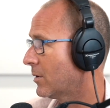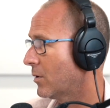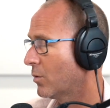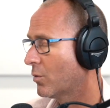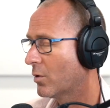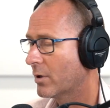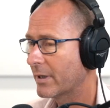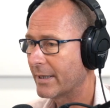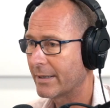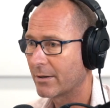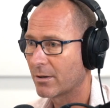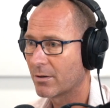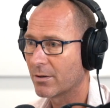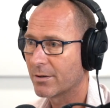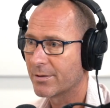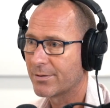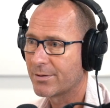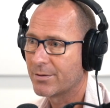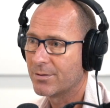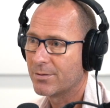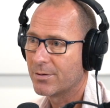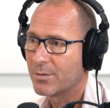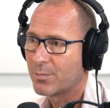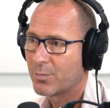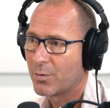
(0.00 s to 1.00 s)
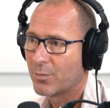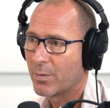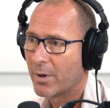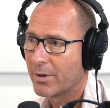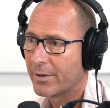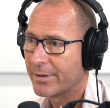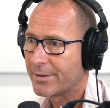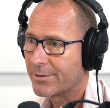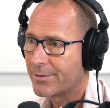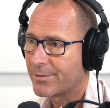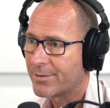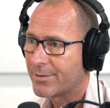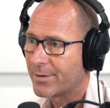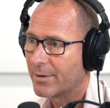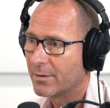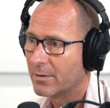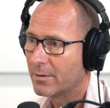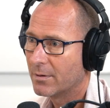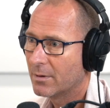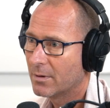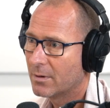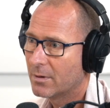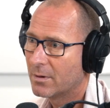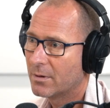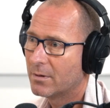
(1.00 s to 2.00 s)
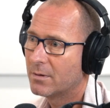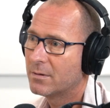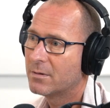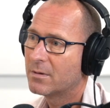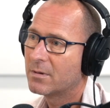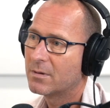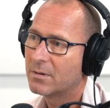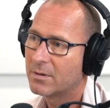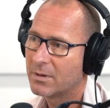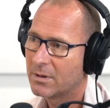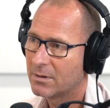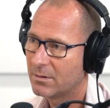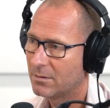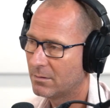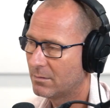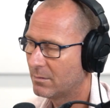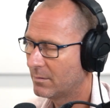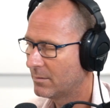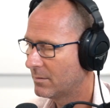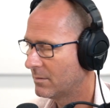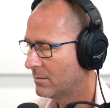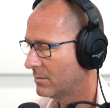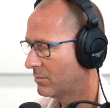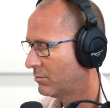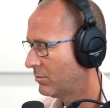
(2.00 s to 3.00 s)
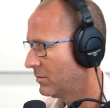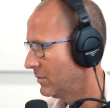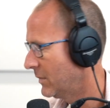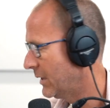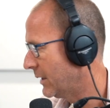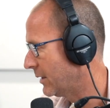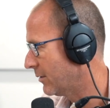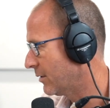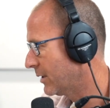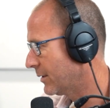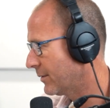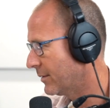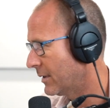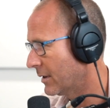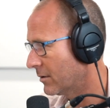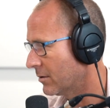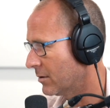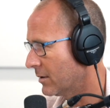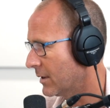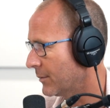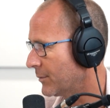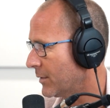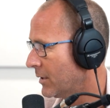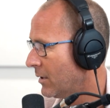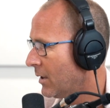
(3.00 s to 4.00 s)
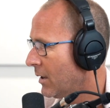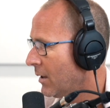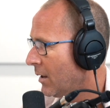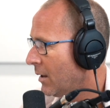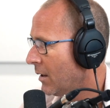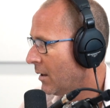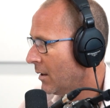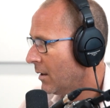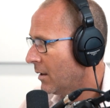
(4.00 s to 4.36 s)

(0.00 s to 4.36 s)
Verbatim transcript: what our guys do is promote interest only loans, yeah. and then yep. anyway, that all yep. happened.